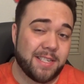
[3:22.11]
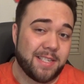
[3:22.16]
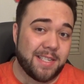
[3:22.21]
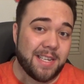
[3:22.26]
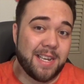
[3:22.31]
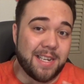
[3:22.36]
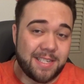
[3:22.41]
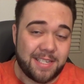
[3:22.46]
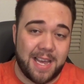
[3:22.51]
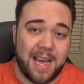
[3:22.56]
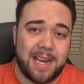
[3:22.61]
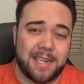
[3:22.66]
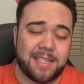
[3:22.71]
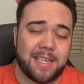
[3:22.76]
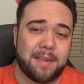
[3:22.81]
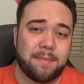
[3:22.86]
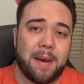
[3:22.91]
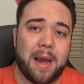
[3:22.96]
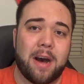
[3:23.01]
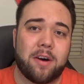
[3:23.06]
It's the exact
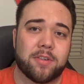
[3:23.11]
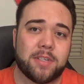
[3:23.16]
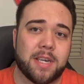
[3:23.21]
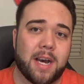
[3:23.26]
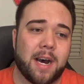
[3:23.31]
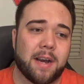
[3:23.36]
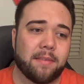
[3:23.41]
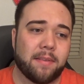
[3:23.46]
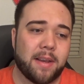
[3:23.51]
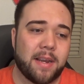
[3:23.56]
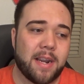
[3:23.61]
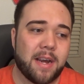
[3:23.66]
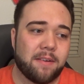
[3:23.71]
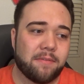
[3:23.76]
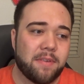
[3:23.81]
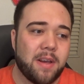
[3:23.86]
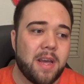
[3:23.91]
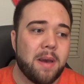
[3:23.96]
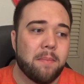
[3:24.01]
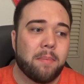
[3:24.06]
same house, oddly
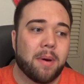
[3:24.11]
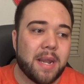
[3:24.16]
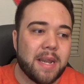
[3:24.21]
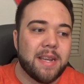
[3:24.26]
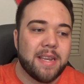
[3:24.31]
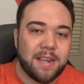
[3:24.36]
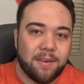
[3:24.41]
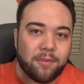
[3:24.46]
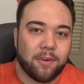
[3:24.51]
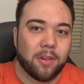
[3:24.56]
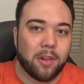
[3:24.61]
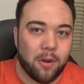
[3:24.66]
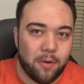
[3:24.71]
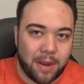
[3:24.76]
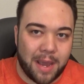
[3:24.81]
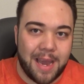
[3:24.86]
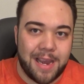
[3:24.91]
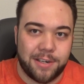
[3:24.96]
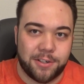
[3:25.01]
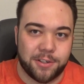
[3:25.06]
enough, but in different
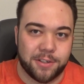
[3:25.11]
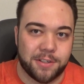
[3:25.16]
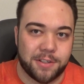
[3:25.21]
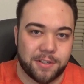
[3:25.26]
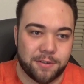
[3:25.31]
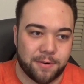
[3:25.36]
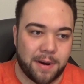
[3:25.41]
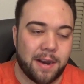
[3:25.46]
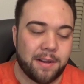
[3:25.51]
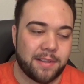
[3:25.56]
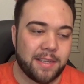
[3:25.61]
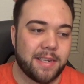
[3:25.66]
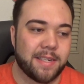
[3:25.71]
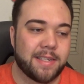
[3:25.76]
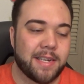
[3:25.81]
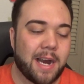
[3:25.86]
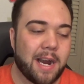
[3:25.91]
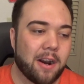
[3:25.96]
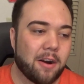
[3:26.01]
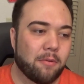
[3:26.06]
locations throughout the
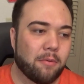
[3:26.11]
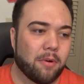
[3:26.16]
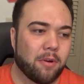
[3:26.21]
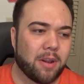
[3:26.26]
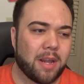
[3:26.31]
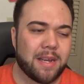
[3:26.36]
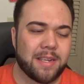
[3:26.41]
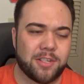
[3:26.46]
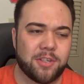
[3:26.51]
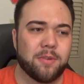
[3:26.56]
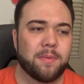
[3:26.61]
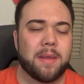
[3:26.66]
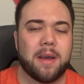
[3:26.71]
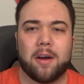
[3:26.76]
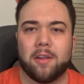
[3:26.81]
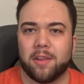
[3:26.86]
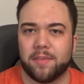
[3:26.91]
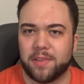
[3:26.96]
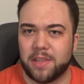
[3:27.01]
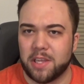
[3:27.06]
entire world. I assume they
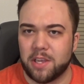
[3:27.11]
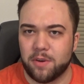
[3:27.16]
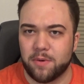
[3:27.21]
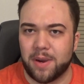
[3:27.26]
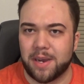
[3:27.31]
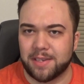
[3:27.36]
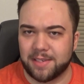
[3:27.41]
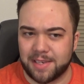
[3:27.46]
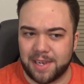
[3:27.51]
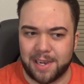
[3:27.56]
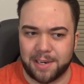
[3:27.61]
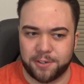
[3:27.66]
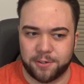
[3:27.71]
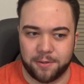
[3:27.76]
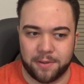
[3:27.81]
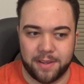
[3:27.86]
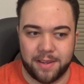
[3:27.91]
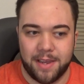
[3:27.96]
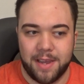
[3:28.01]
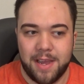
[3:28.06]
all live in the U.S.,
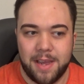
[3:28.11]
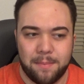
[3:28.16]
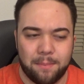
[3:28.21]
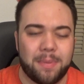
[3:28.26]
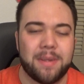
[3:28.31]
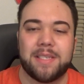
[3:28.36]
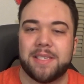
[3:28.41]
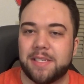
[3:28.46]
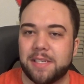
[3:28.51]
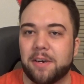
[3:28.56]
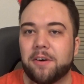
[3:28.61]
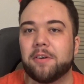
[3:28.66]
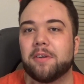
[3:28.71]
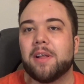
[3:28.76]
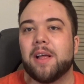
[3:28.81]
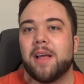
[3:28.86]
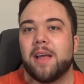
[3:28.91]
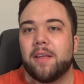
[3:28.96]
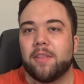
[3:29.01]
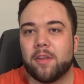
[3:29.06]
actually. But still,
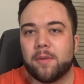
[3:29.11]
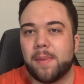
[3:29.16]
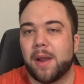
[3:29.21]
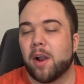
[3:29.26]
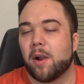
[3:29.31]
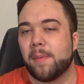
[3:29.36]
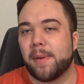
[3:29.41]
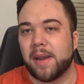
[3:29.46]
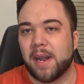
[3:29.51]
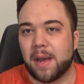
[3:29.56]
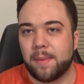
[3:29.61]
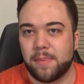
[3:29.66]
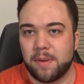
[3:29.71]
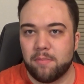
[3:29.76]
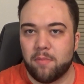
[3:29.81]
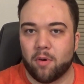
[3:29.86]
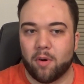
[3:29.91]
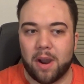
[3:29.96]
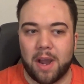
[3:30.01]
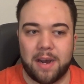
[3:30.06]
there may or may not be
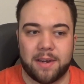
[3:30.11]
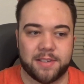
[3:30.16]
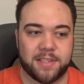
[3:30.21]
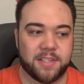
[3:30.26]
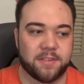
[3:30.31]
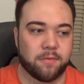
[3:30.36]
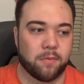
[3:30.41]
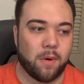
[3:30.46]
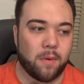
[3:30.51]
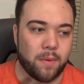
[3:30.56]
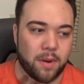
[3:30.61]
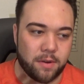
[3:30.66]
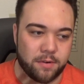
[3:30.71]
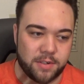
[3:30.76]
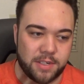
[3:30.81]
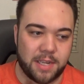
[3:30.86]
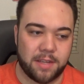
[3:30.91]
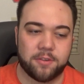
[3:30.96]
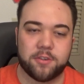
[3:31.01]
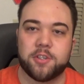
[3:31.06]
more houses. From what we
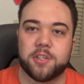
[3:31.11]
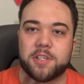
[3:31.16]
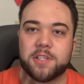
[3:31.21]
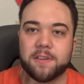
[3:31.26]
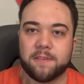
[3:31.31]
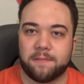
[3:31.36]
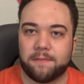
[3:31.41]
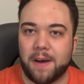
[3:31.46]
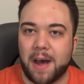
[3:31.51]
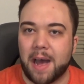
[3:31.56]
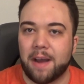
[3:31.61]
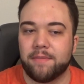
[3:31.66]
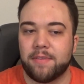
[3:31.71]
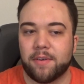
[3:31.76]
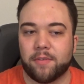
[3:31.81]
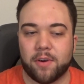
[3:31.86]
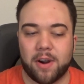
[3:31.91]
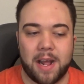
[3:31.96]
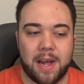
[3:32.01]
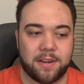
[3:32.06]
understand, there's just the 5
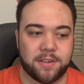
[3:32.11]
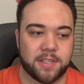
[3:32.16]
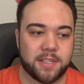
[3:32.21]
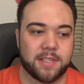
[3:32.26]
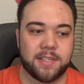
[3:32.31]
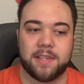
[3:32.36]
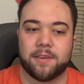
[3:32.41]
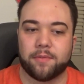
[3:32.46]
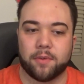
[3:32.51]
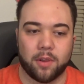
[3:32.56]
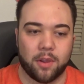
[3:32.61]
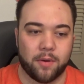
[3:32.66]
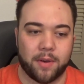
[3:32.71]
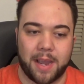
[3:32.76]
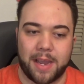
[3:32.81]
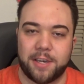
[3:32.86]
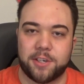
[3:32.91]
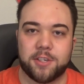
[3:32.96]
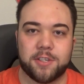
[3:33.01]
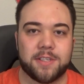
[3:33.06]
different houses in different
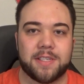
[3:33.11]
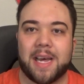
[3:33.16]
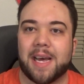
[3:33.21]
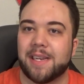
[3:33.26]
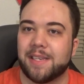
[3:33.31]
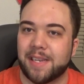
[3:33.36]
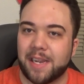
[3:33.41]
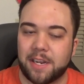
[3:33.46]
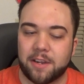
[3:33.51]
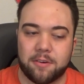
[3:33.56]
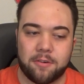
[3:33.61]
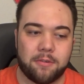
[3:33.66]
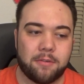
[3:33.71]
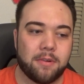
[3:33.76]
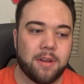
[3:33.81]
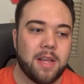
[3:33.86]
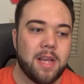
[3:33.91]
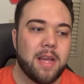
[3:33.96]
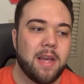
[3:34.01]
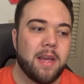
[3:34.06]
locations,
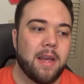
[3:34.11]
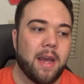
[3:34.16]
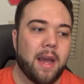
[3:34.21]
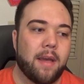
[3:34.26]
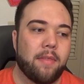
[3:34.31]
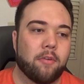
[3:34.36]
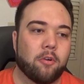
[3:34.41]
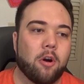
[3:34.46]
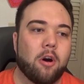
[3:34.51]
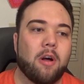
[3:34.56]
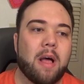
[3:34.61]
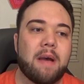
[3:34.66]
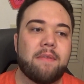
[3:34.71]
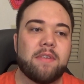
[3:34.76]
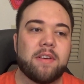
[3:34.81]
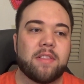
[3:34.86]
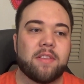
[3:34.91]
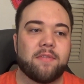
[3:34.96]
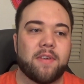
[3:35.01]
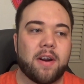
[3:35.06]
identical, and they're all
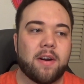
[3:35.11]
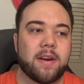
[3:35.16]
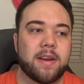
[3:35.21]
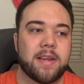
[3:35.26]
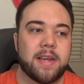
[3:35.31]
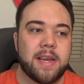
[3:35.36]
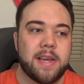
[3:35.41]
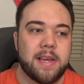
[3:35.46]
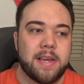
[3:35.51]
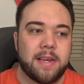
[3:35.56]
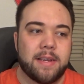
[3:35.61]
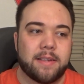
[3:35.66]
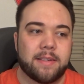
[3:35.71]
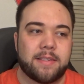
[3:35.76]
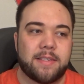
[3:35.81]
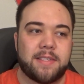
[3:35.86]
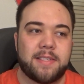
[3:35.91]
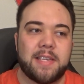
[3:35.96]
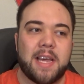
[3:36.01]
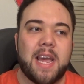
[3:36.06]
having the very
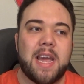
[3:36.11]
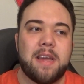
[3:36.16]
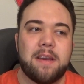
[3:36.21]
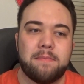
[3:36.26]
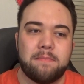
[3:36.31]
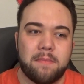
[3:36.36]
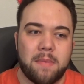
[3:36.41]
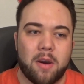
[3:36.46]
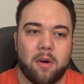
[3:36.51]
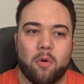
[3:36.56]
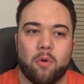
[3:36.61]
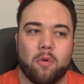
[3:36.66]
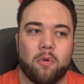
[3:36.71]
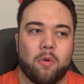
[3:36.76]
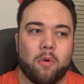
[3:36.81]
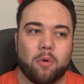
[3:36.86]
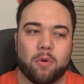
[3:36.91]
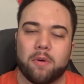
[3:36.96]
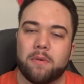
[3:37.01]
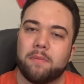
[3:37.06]
same
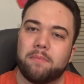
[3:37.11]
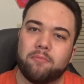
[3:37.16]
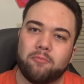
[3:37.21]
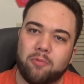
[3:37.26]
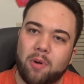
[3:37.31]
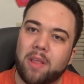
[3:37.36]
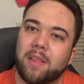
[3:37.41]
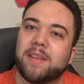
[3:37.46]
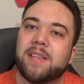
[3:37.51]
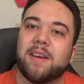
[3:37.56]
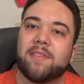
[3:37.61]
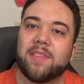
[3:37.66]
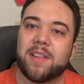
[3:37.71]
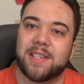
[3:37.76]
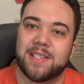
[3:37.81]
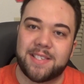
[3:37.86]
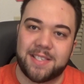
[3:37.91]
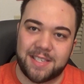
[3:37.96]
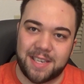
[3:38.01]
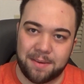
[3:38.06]
or relatively
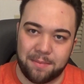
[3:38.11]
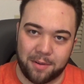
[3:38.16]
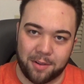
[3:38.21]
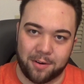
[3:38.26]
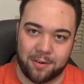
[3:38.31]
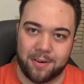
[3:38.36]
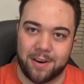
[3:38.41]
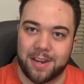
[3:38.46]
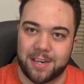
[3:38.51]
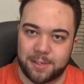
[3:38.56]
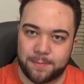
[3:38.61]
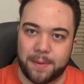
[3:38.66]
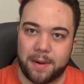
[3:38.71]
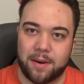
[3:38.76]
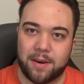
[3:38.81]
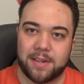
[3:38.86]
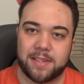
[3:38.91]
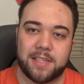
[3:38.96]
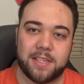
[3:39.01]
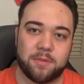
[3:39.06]
similar
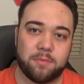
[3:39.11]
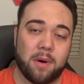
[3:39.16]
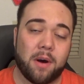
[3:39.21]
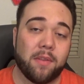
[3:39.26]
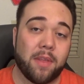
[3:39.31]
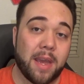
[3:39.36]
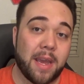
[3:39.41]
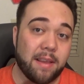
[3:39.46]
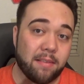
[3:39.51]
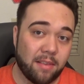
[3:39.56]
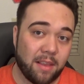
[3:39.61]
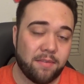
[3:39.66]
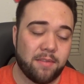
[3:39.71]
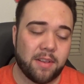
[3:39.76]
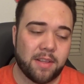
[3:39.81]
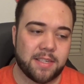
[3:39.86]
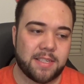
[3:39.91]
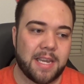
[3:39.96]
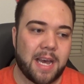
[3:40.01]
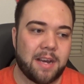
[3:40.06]
experiences while they had lived
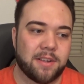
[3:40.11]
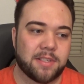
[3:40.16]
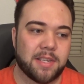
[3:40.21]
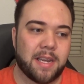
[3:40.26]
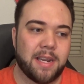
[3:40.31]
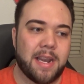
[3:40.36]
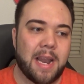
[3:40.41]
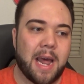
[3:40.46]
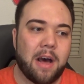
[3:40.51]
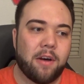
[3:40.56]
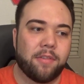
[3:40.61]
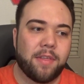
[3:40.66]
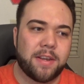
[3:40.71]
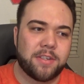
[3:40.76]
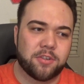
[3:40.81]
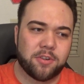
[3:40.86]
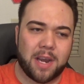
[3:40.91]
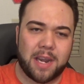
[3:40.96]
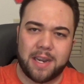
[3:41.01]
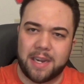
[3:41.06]
in this house, and now
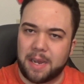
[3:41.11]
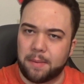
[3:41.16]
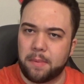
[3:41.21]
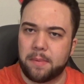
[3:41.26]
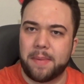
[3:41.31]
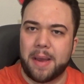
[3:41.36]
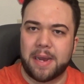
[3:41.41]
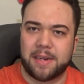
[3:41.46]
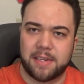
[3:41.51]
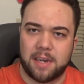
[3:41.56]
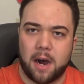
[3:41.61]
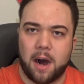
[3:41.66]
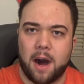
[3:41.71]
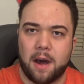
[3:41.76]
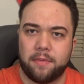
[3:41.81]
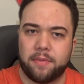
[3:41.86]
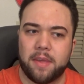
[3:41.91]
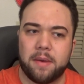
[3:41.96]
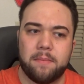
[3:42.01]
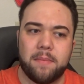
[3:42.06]
things are kind of coming back to
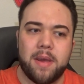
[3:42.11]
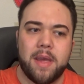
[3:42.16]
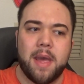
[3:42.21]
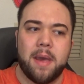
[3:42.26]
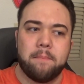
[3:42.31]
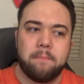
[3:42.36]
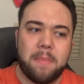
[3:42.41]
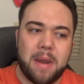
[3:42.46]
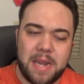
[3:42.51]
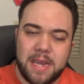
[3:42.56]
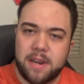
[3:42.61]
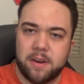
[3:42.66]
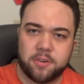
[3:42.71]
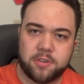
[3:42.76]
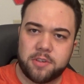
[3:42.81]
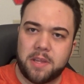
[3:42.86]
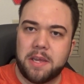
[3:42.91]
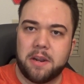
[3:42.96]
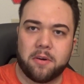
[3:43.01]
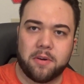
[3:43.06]
haunt them many
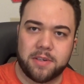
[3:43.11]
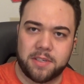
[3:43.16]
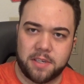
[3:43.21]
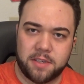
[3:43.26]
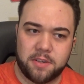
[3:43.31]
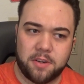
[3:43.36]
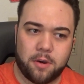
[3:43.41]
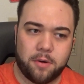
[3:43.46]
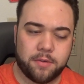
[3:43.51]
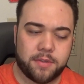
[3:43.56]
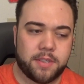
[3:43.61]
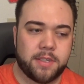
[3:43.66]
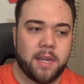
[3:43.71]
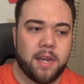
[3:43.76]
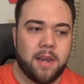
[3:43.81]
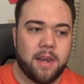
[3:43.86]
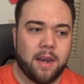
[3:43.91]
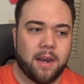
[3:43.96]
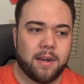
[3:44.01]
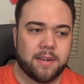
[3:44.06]
years later as adults.
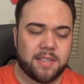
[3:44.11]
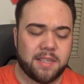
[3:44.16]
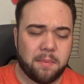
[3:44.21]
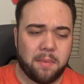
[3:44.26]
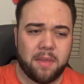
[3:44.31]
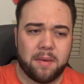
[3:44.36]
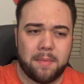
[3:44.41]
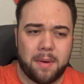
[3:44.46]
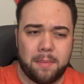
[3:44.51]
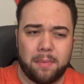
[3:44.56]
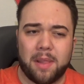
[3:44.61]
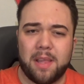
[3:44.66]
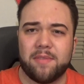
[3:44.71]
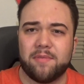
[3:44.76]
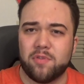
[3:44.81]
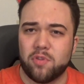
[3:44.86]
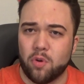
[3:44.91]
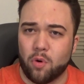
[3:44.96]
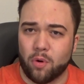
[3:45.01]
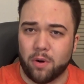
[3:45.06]
Some of them, I believe
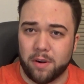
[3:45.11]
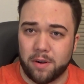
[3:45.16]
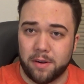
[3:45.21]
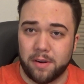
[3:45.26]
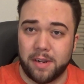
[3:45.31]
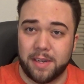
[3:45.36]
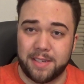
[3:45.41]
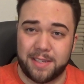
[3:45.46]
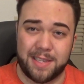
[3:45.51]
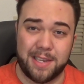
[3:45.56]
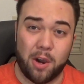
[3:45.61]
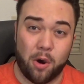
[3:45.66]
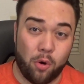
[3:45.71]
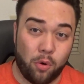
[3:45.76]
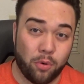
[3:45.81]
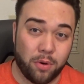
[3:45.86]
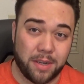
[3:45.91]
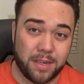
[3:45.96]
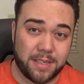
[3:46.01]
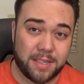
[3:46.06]
Norton is the
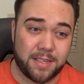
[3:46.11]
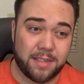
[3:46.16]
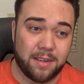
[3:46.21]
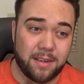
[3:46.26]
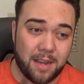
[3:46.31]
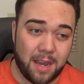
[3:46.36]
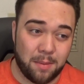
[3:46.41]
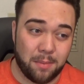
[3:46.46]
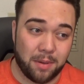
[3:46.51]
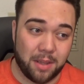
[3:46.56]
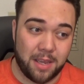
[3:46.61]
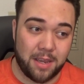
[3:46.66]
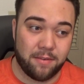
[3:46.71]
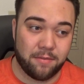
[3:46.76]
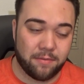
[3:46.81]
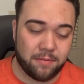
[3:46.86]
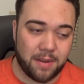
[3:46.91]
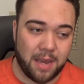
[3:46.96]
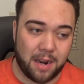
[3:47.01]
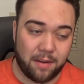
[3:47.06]
oldest, I
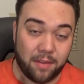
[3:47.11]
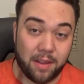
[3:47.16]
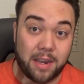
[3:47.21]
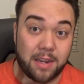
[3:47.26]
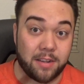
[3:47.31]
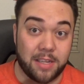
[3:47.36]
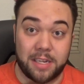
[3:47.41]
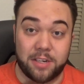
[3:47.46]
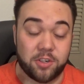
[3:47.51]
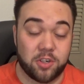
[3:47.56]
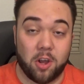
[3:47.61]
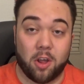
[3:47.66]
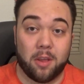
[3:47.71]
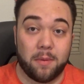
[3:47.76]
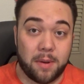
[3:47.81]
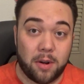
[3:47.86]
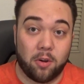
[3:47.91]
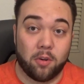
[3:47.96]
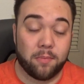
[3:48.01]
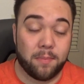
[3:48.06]
believe. Kind of like they just call
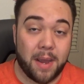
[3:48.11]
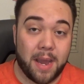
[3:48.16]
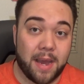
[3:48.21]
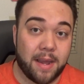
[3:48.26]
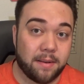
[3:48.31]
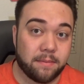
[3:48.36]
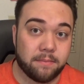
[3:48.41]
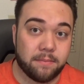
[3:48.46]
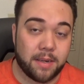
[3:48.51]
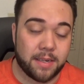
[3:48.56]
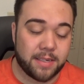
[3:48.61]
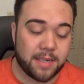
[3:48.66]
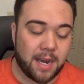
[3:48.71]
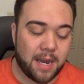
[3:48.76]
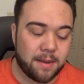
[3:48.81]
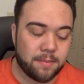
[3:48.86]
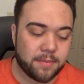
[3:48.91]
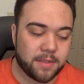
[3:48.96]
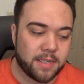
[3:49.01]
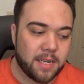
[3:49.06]
him an old man at
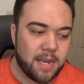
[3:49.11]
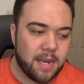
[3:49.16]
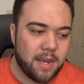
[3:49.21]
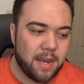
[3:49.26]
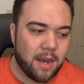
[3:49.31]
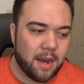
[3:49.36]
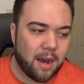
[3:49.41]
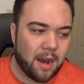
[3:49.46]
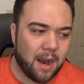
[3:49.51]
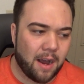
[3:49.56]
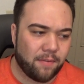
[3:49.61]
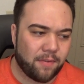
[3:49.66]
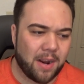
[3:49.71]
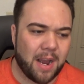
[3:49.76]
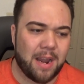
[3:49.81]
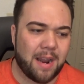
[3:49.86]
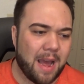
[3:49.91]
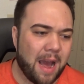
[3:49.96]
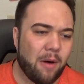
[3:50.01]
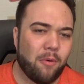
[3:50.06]
times. I
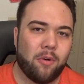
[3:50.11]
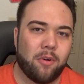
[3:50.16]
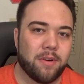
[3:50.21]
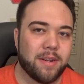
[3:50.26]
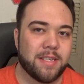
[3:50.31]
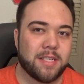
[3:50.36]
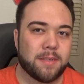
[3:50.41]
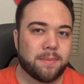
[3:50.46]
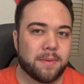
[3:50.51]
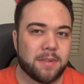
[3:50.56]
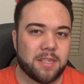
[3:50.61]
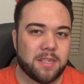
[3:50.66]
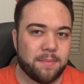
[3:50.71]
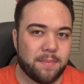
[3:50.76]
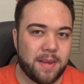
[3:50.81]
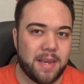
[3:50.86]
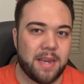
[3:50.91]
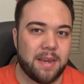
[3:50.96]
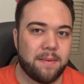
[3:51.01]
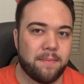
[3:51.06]
forgot how old he's supposed to
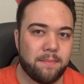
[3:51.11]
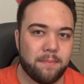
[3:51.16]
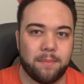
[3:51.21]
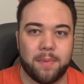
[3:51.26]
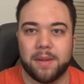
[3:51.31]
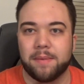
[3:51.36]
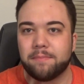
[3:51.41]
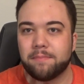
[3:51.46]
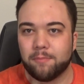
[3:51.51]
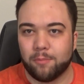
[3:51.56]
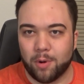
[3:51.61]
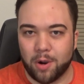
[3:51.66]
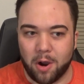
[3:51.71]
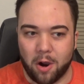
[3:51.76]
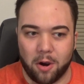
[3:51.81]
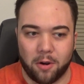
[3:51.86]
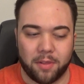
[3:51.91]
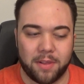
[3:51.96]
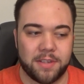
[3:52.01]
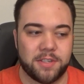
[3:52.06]
be, but
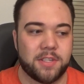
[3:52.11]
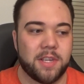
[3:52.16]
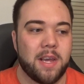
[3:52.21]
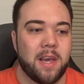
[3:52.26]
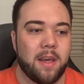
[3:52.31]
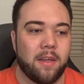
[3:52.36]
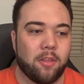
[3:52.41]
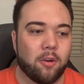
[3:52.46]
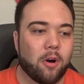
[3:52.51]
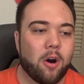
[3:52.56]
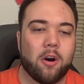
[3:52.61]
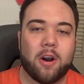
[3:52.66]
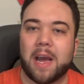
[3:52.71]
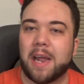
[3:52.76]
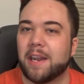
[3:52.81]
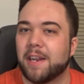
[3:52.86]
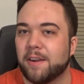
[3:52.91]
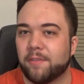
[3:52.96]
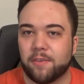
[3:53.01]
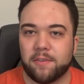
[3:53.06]
regardless, they're all
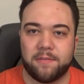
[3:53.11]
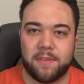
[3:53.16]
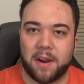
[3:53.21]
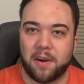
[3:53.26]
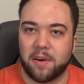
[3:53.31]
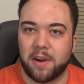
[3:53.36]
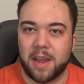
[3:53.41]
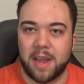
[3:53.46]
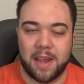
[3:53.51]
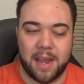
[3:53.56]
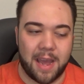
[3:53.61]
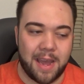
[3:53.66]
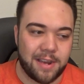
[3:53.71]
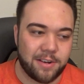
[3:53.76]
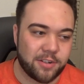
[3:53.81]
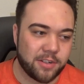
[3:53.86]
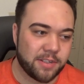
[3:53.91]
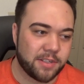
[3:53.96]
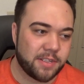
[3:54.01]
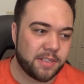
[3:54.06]
kind of different varying
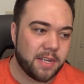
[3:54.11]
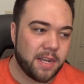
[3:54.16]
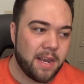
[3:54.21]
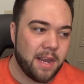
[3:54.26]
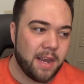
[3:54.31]
ages.